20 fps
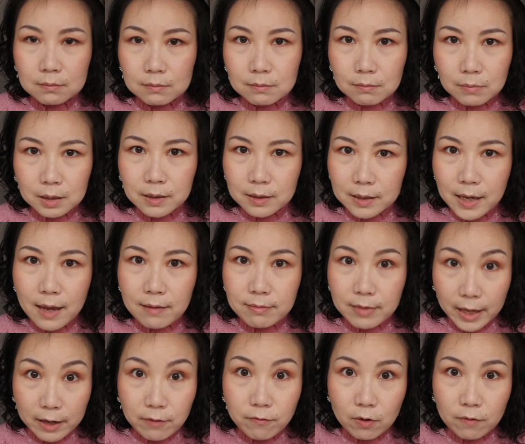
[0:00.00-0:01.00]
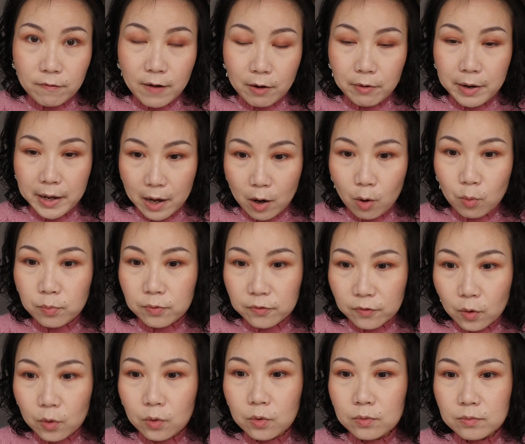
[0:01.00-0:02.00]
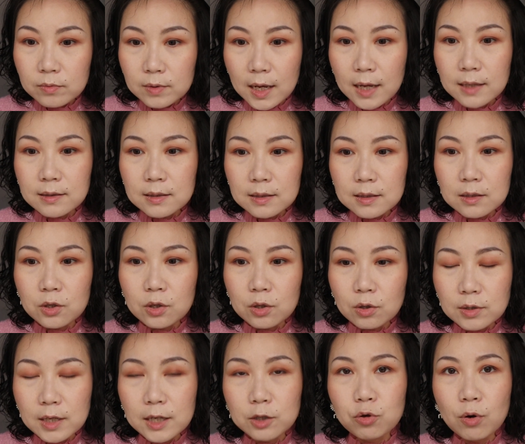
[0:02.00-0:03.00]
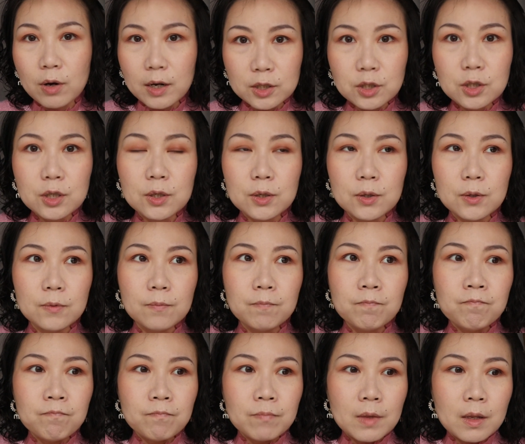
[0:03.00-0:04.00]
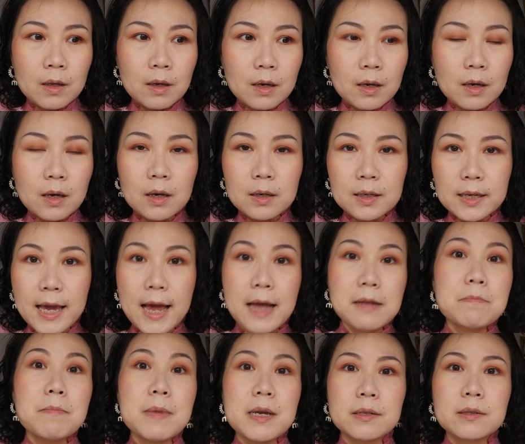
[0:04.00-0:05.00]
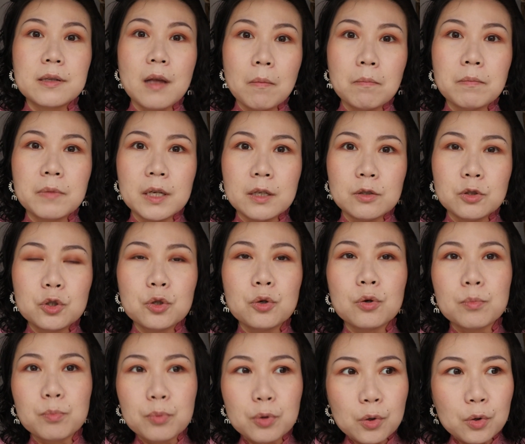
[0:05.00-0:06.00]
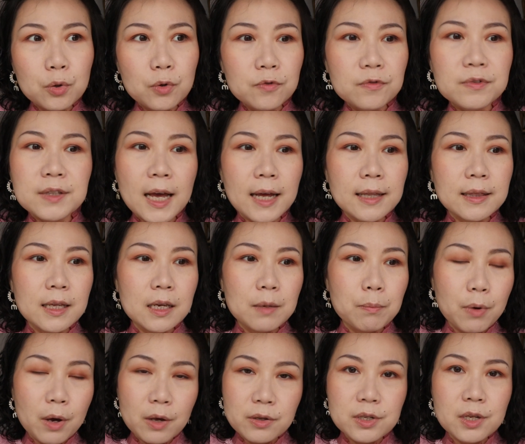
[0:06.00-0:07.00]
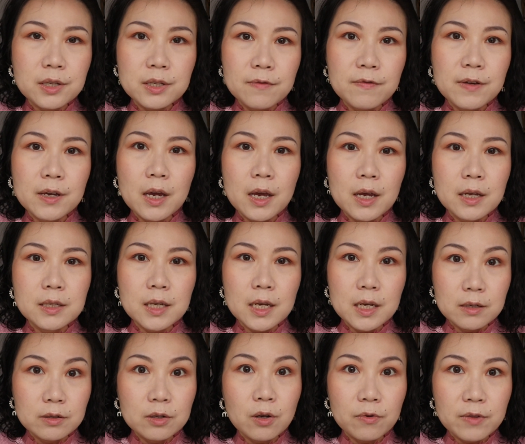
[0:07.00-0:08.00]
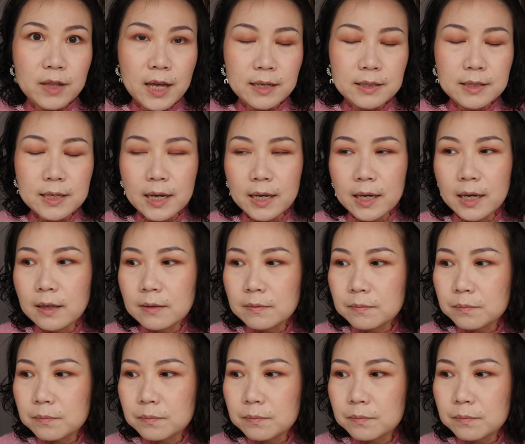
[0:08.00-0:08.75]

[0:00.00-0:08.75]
but again they were very helpful. That, you know, they tried to get me something to prove that the birth certificate is authentic.